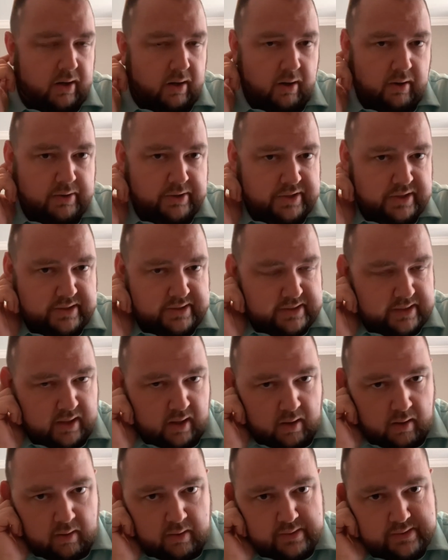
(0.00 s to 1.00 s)
are, just an
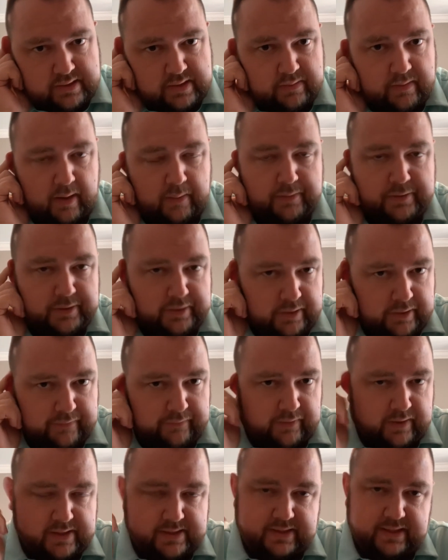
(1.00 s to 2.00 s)
awesome opportunity
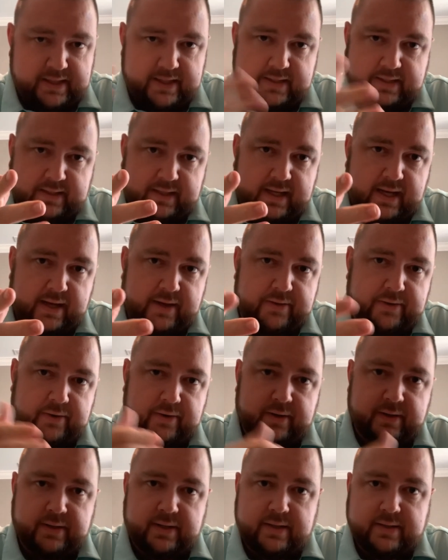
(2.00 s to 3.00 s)
for us to get together
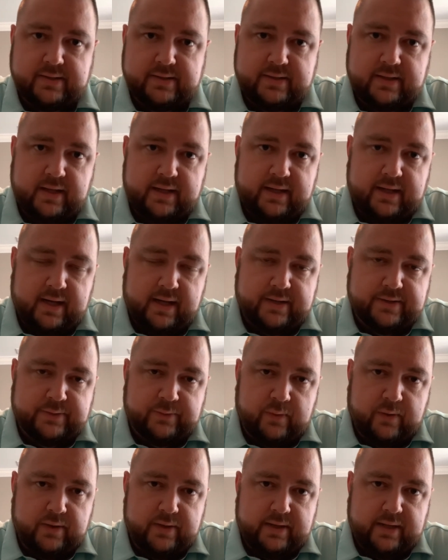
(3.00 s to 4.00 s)
and, and, study God's
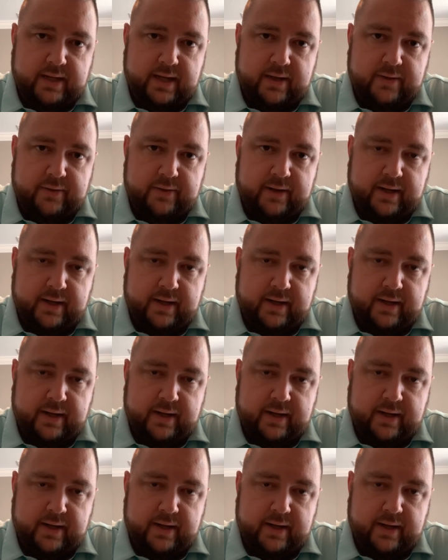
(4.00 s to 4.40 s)
Word together.